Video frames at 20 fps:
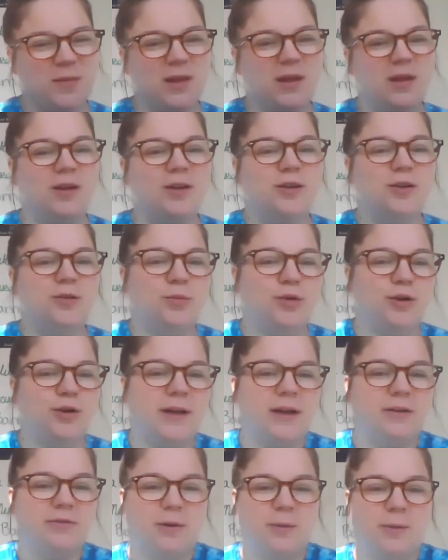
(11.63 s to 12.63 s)
Good morning,
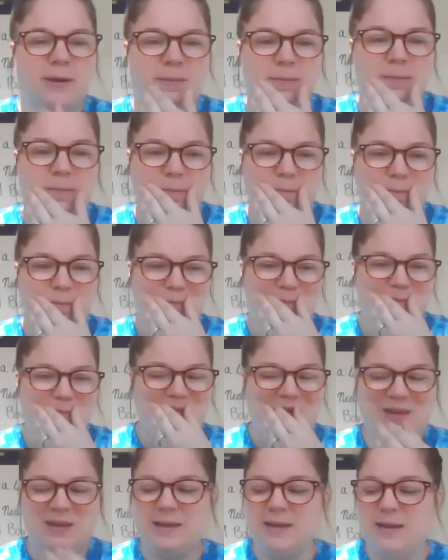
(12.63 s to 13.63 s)
everyone.
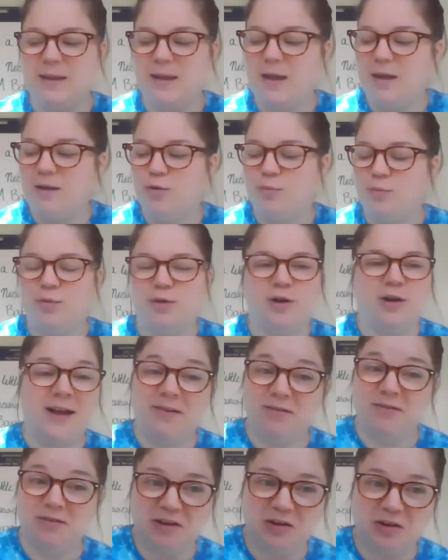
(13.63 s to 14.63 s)
I hope you're all
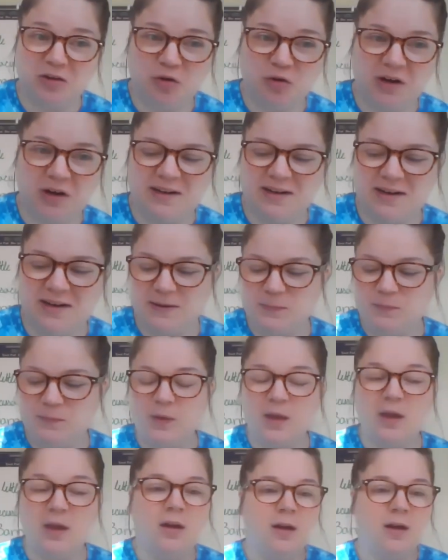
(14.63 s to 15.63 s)
having a great day.
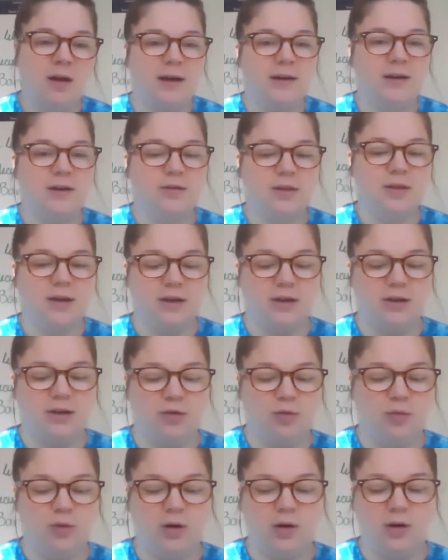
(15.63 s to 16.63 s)
I know that
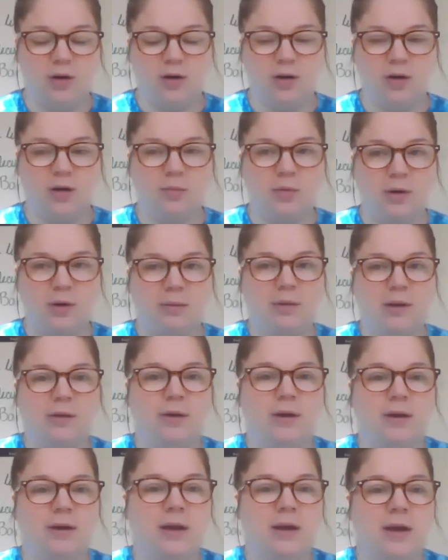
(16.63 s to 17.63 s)
you are all probably
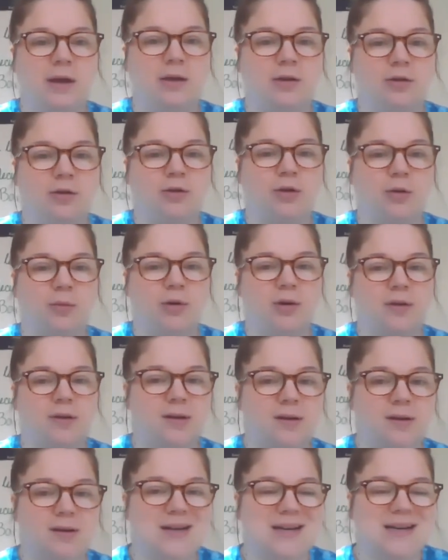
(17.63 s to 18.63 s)
going to get your Chromebooks
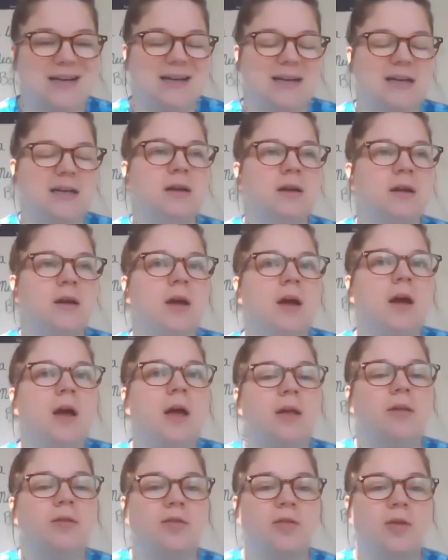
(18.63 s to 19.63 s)
today,
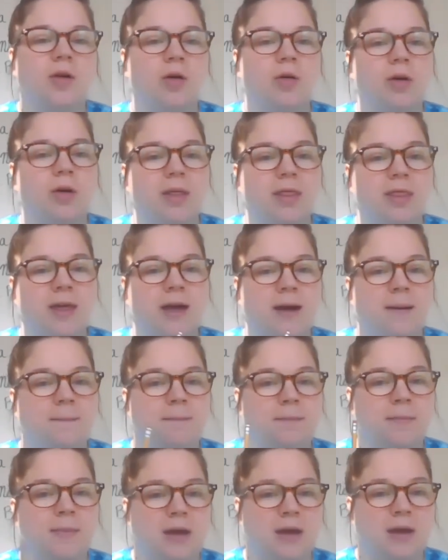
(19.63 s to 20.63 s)
so that
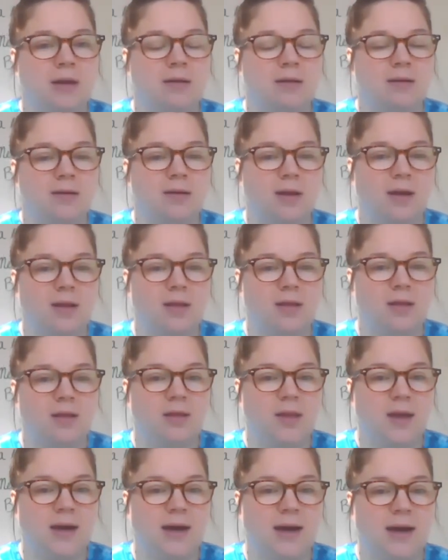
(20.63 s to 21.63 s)
means
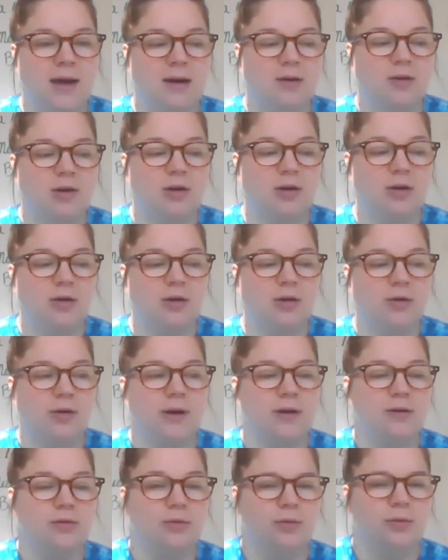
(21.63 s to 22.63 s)
that you're going
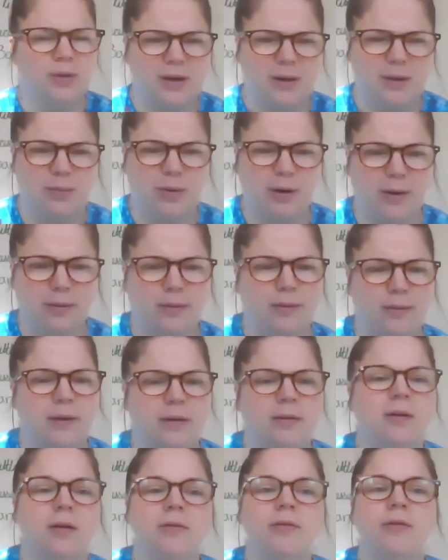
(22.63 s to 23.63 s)
to really probably
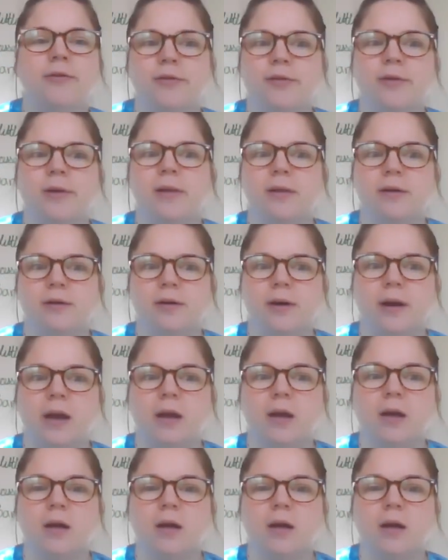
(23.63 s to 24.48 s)
start virtually learning